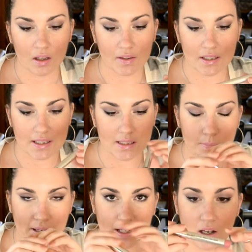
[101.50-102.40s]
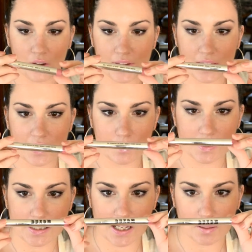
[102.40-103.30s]
And then it says Big and Healthy
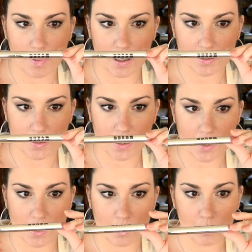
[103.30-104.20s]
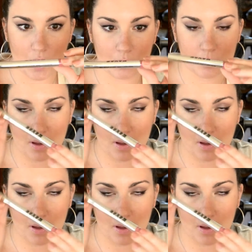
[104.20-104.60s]
Lipstick, Buxom, blah, blah,